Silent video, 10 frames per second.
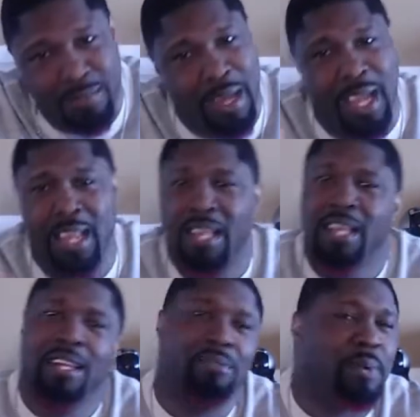
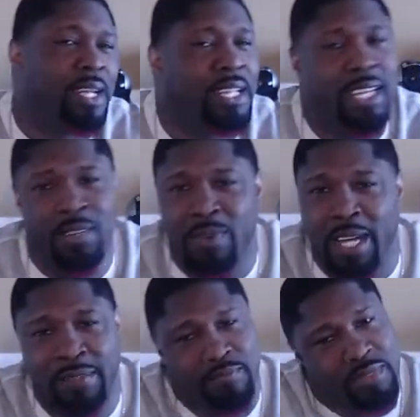man. But
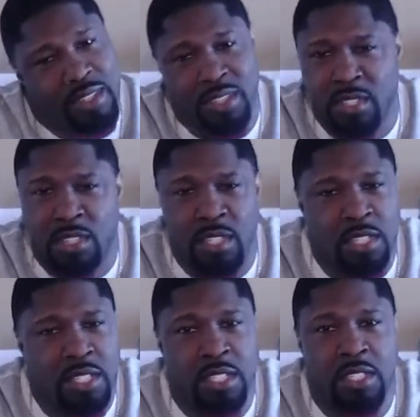anyway,
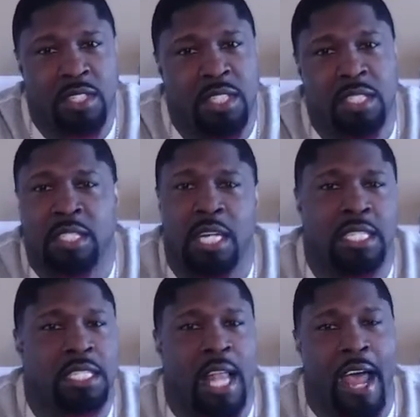to such
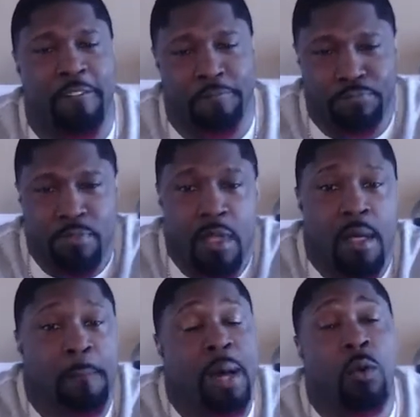is life.
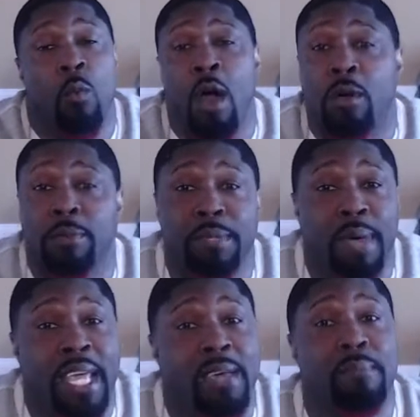But welcome to
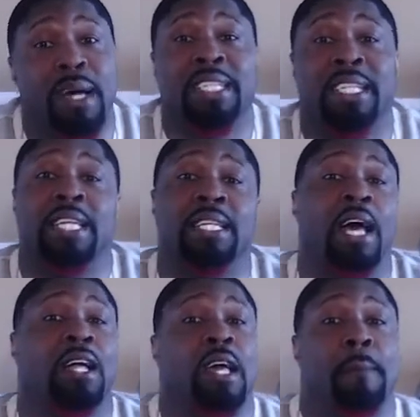Make It Monday.
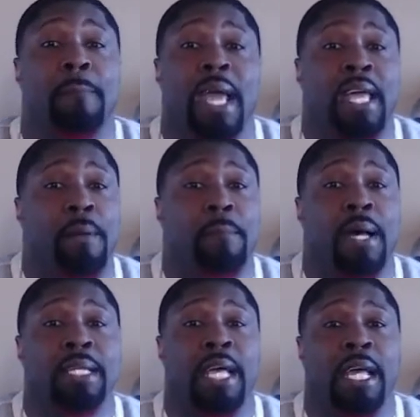Now, Make It
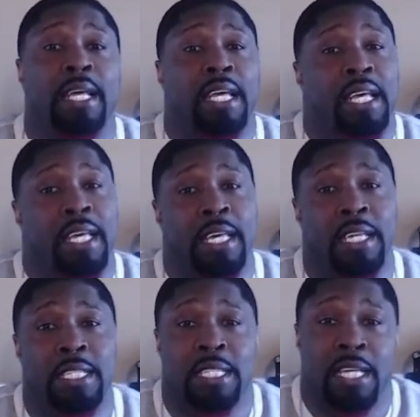Monday
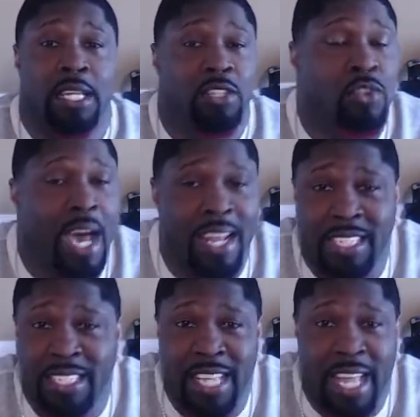is, you got to
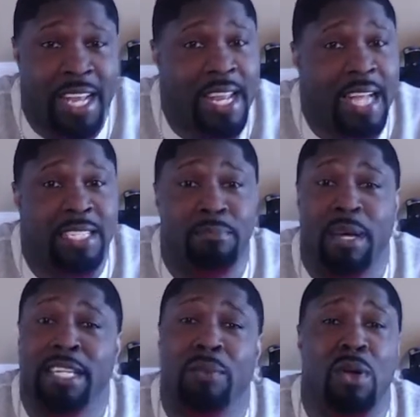understand, not the
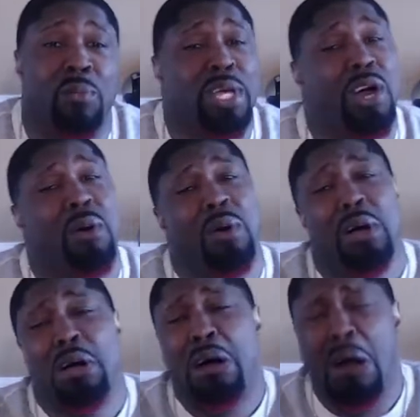Monday where we go,
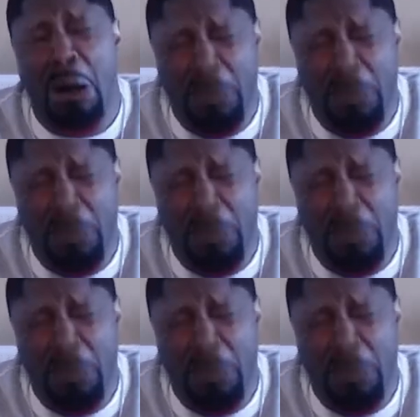oh